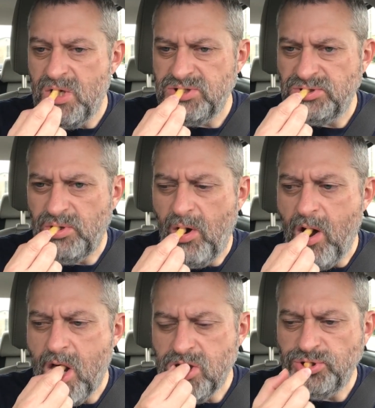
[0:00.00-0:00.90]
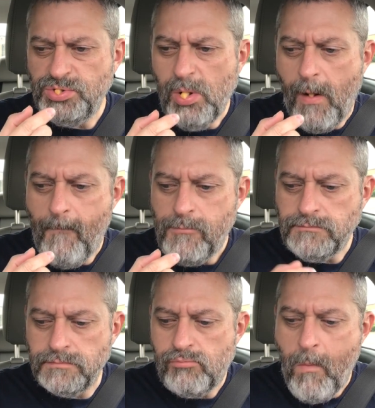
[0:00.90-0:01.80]

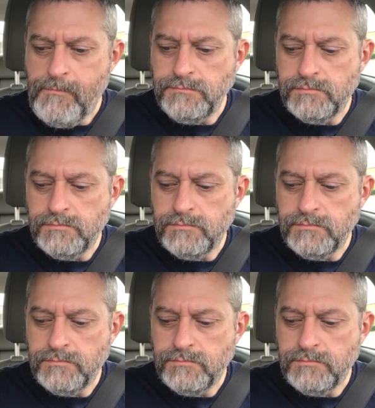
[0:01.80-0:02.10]
[no speech]